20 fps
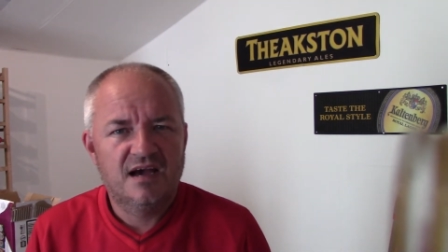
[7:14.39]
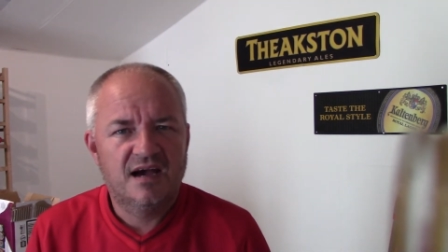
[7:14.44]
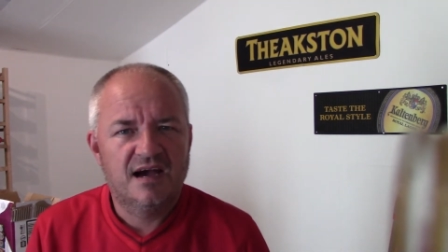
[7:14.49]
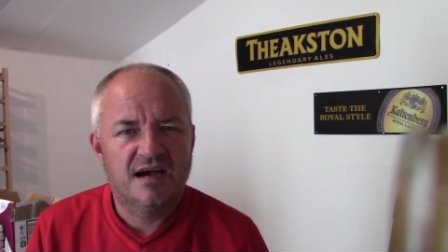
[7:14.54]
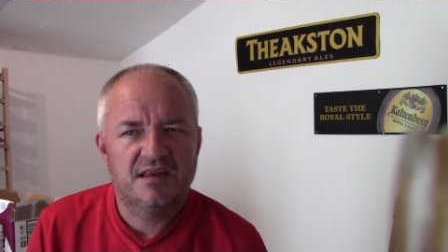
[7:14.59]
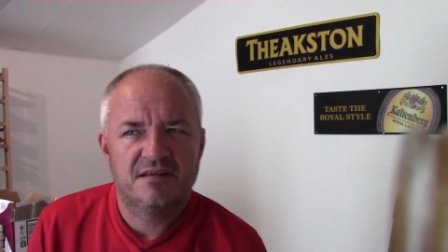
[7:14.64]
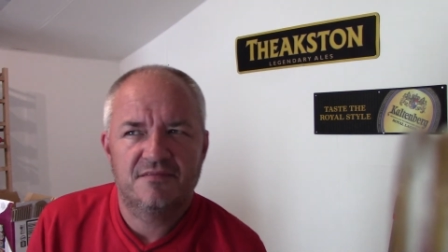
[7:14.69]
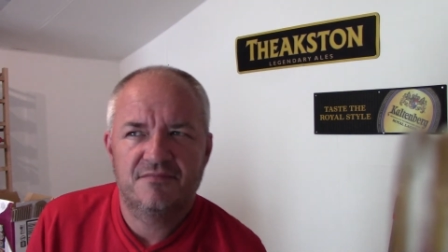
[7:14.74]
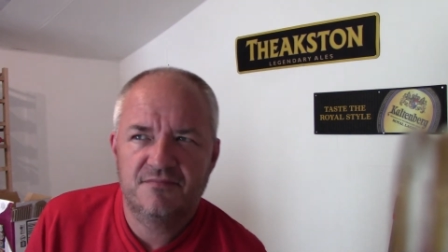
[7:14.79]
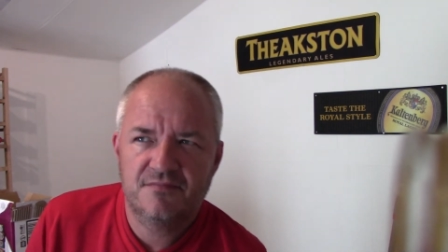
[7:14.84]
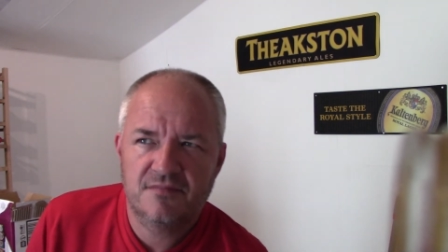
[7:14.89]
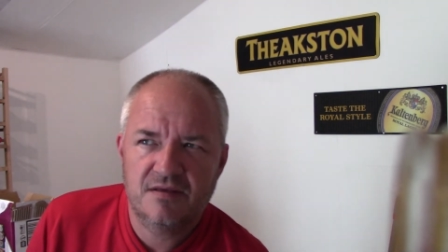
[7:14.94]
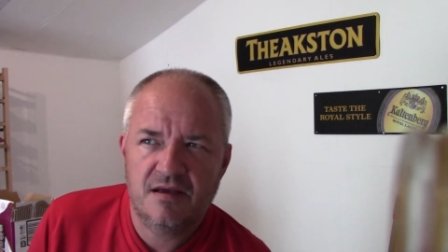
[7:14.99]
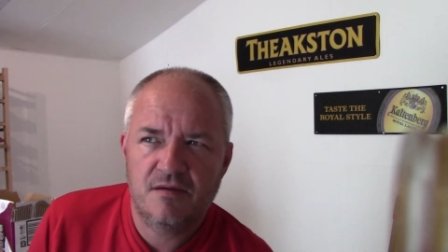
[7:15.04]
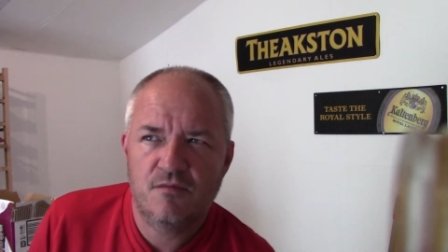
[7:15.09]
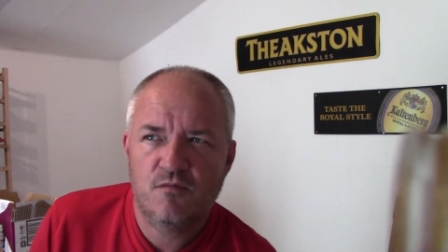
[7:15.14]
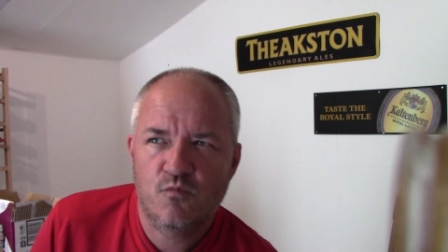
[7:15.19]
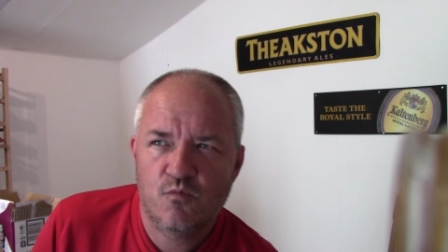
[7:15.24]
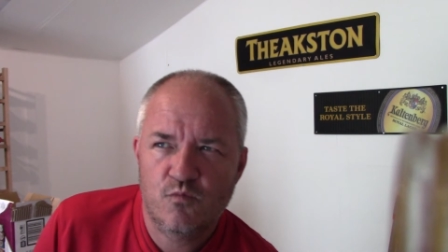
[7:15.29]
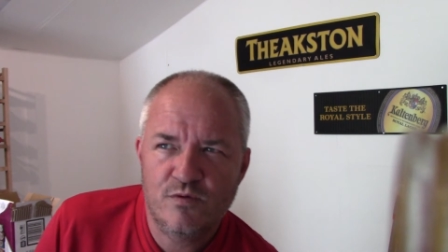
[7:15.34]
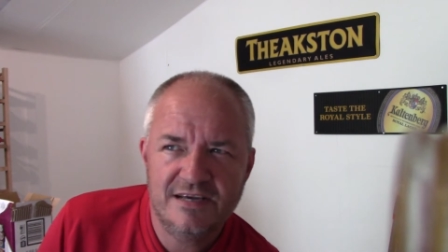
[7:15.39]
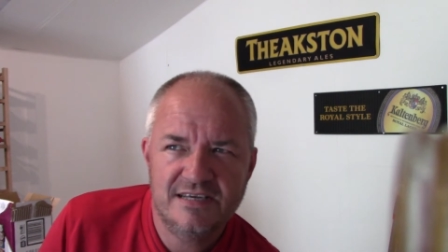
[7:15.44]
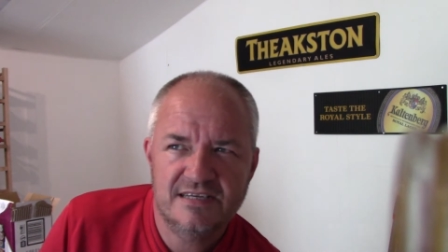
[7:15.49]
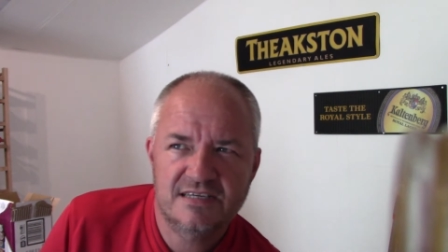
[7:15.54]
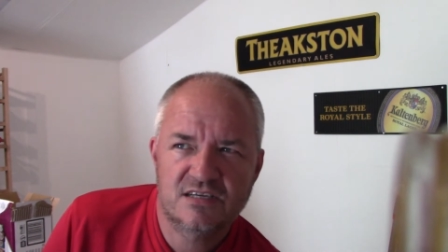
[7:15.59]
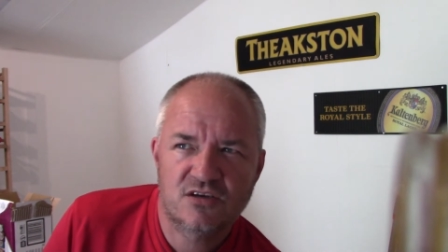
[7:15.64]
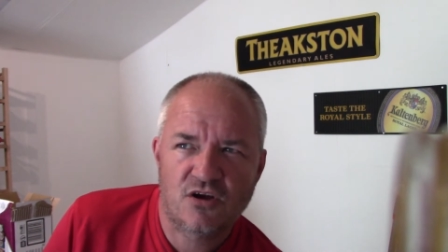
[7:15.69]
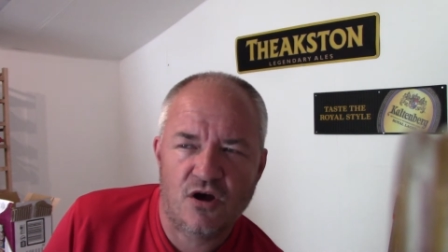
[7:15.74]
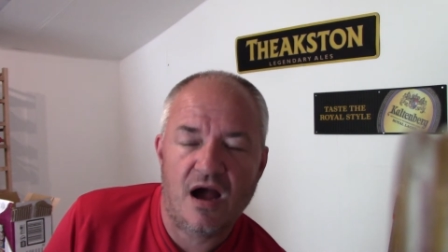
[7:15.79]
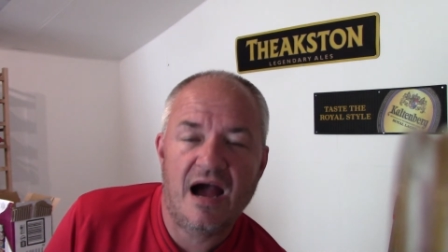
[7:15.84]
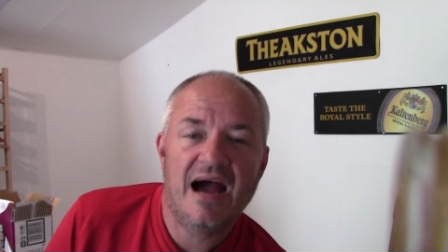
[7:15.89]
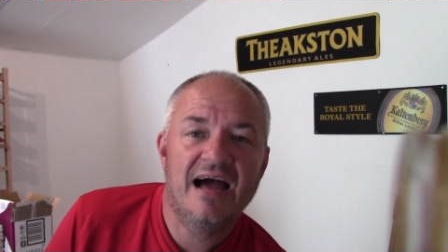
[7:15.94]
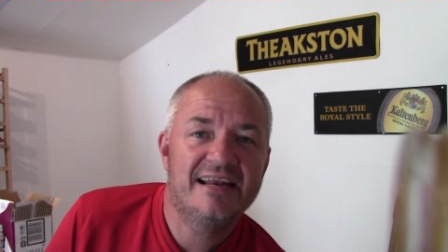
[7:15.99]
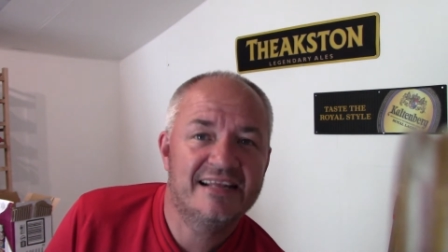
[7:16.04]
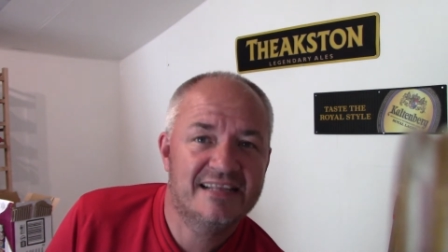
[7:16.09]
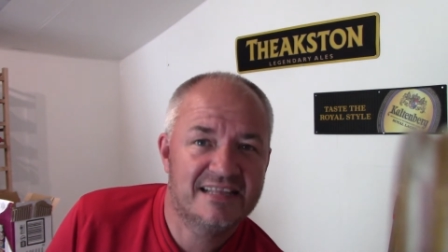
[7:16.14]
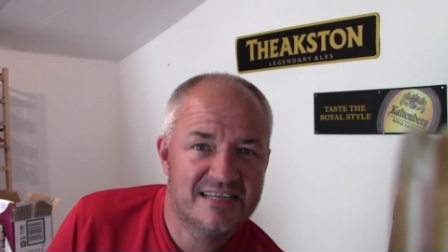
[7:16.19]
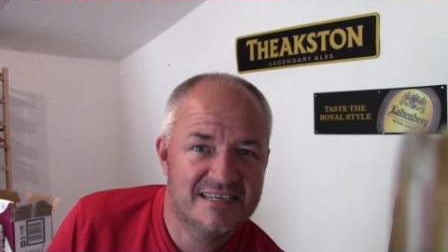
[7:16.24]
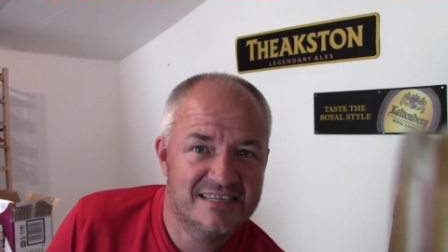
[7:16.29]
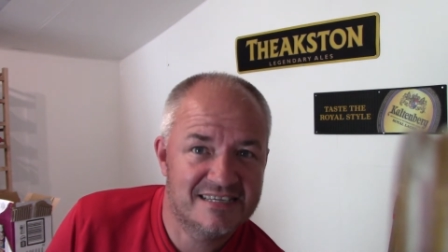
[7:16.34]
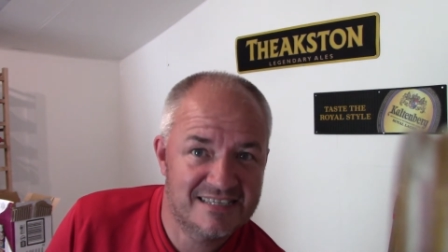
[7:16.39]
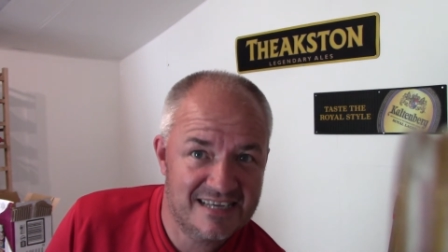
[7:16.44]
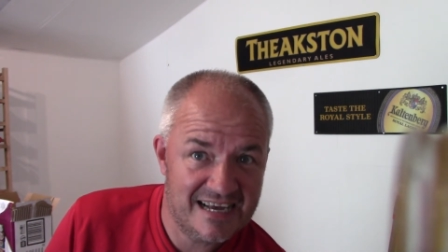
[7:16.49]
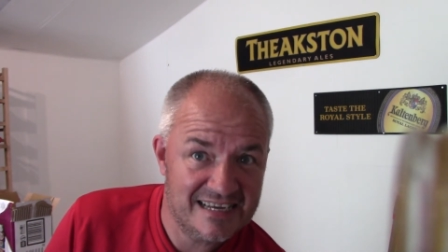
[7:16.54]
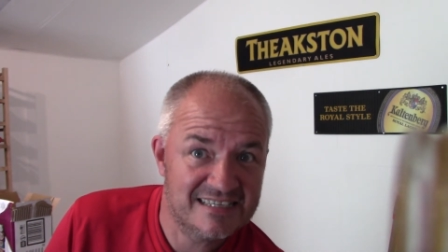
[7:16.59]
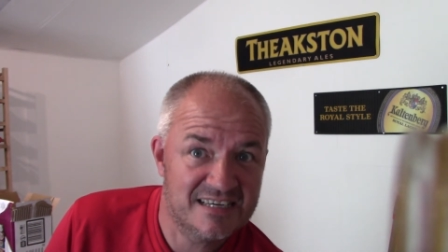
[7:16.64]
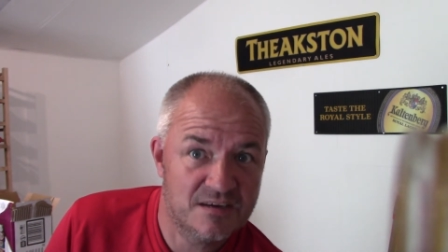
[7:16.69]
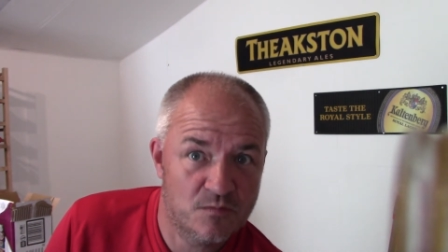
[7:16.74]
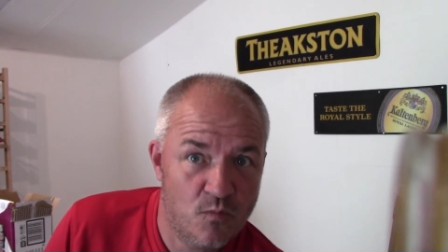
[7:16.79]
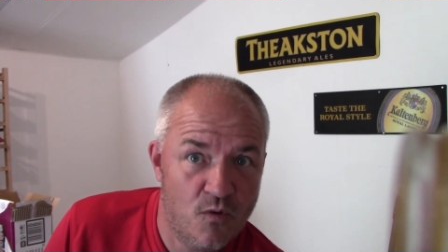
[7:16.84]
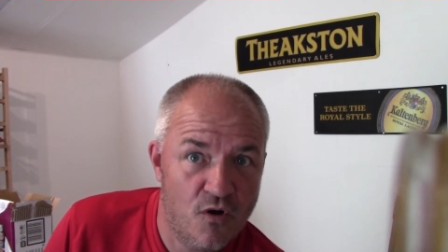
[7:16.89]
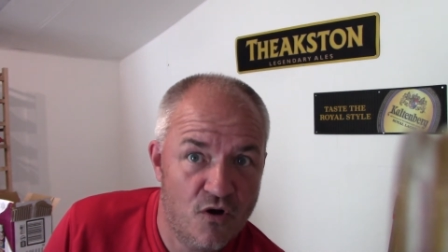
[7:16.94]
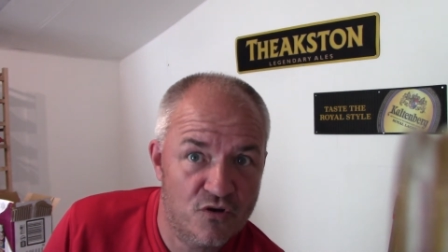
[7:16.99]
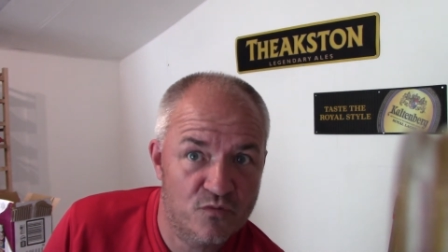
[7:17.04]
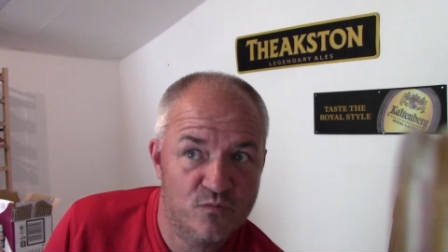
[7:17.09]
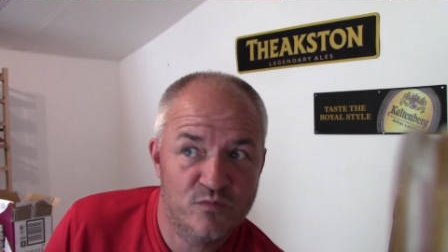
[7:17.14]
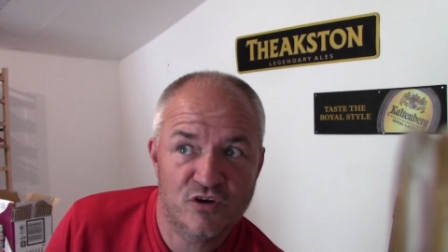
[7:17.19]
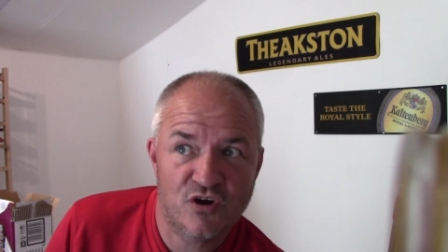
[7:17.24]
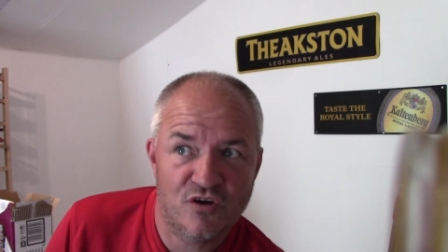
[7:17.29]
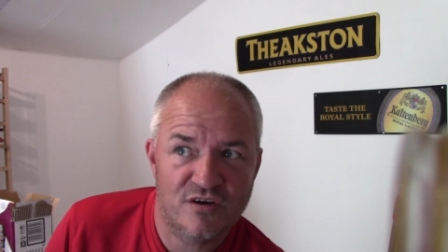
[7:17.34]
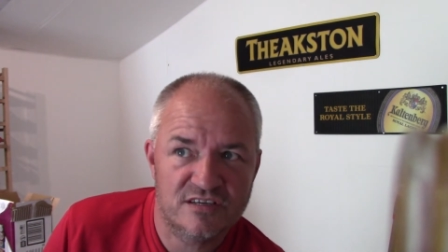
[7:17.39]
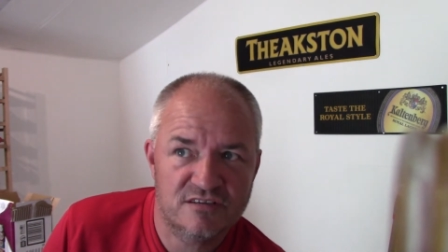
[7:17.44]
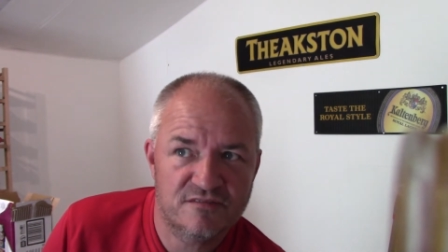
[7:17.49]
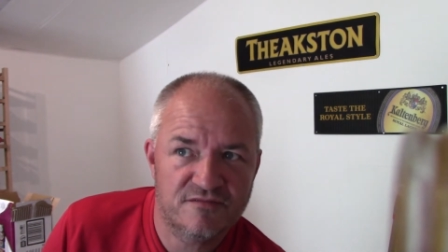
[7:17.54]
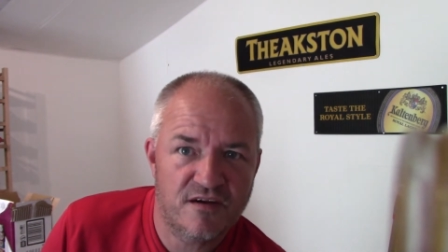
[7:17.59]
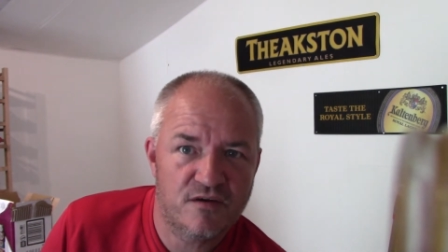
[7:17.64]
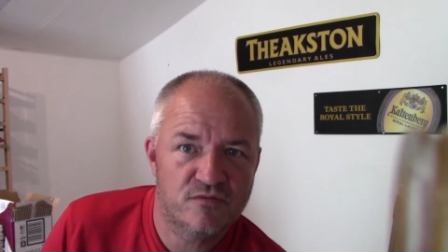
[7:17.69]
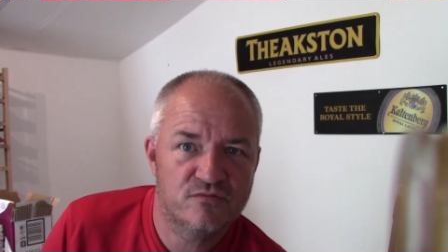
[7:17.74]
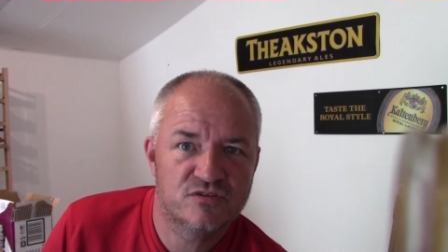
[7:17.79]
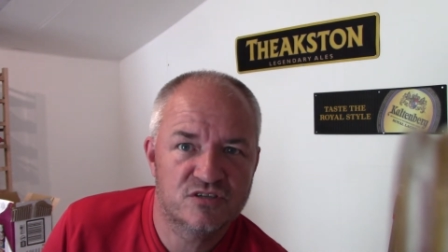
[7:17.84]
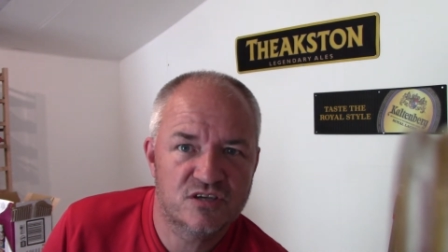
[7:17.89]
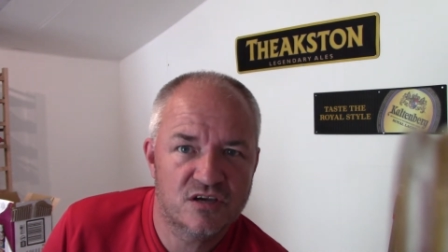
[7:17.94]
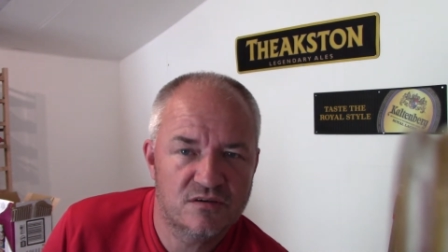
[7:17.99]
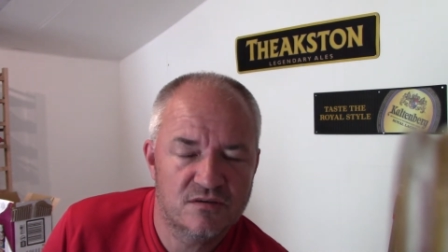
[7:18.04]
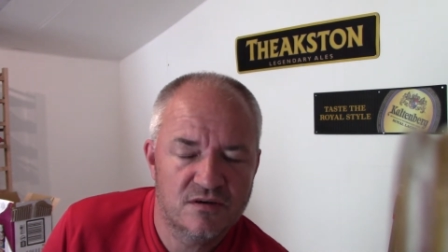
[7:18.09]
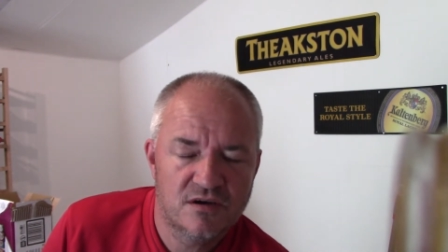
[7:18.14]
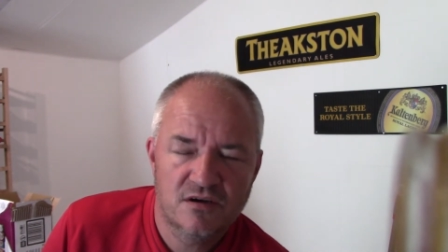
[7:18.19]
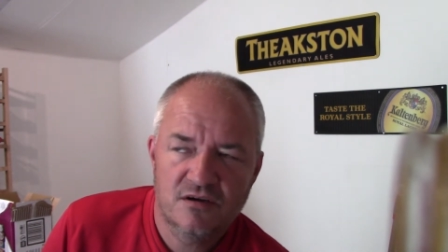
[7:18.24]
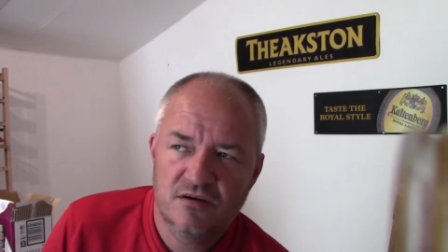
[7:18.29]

And we got our little and sat in one and we got his photo.